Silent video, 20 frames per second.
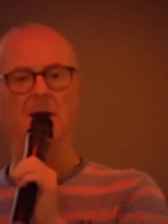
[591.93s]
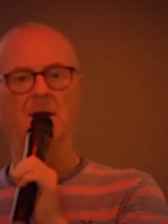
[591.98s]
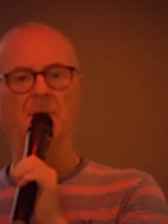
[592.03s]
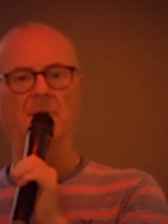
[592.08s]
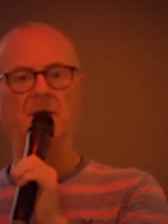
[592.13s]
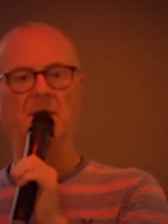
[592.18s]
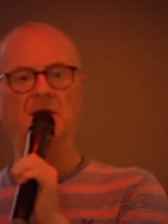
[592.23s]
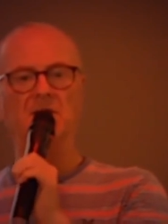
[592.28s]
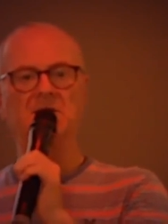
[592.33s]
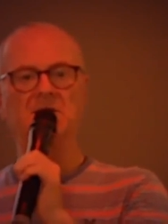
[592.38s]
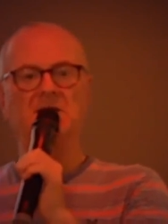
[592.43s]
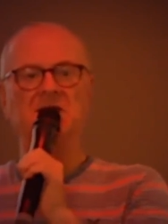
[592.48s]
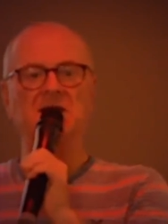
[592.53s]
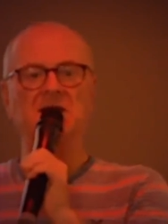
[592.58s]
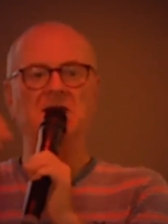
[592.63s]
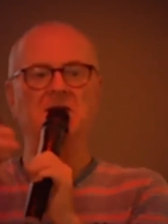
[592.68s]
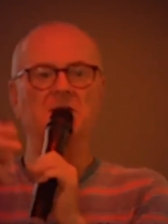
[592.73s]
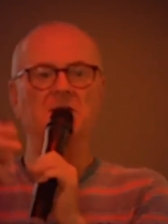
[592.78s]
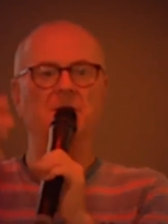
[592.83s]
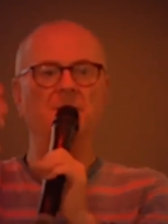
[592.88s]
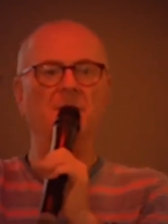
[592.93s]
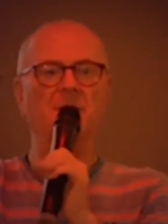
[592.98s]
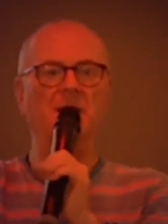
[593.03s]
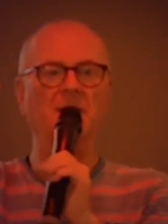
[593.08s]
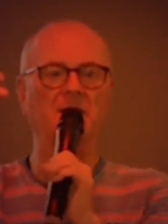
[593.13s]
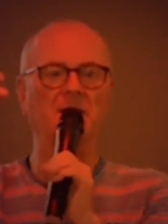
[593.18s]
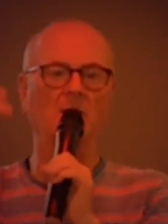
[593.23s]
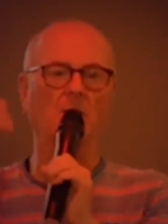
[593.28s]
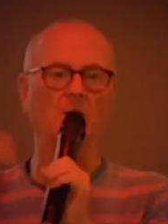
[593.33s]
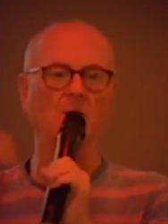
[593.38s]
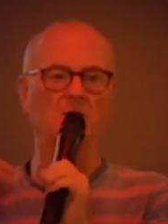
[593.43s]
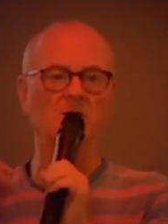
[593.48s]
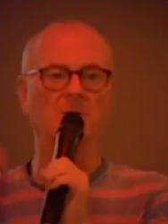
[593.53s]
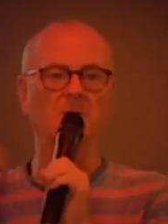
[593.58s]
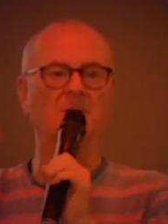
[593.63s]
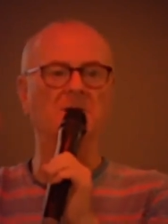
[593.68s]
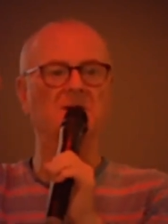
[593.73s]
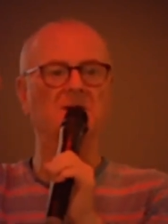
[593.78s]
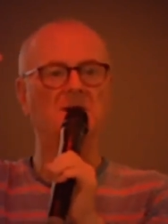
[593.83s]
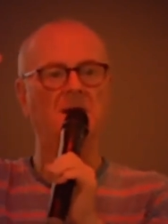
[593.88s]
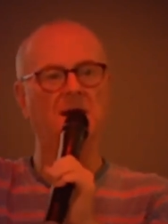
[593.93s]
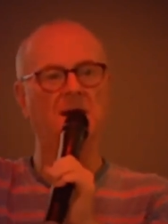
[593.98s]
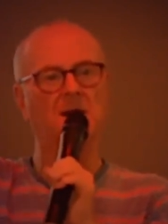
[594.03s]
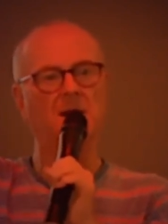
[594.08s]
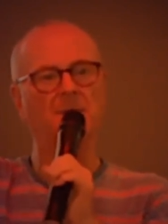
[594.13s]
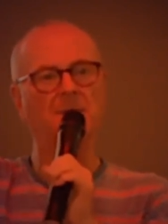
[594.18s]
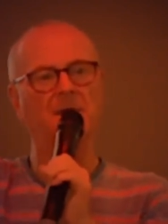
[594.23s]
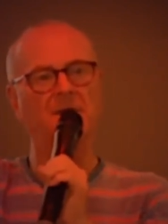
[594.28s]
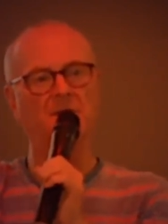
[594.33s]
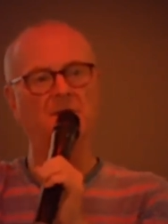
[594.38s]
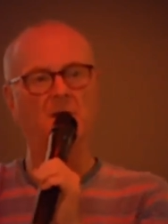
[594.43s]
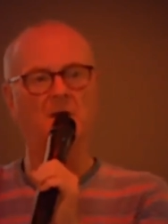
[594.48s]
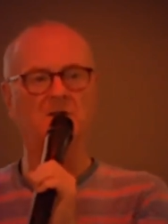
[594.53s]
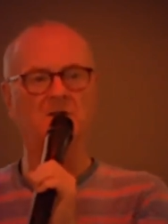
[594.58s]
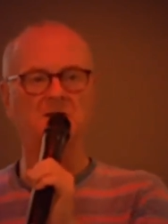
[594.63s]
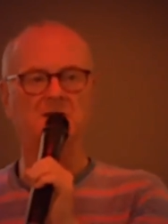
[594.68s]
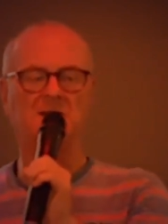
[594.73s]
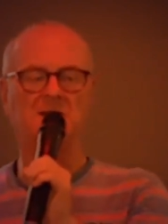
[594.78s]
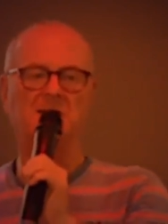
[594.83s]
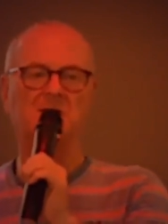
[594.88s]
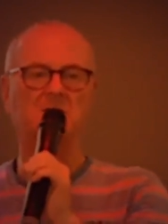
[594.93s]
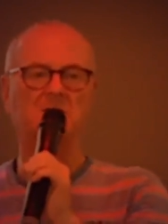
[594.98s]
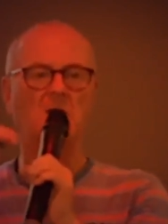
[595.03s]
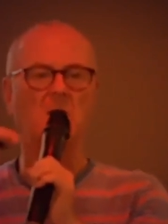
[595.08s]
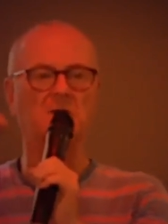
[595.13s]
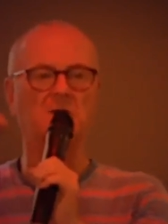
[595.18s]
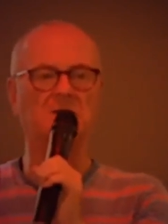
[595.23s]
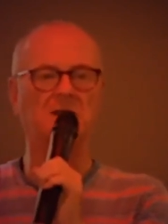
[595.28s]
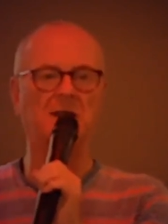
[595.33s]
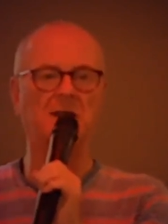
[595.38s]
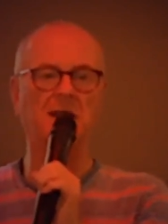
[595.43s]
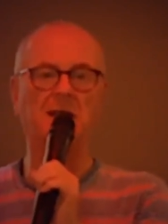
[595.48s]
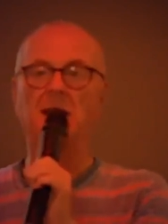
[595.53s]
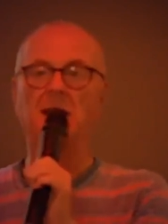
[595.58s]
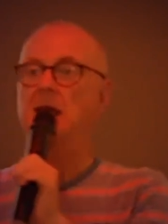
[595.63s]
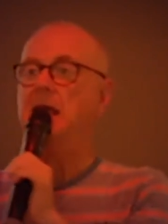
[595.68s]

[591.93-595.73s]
Because the system, being the ultimate psychopath, narcissist, narcissistic,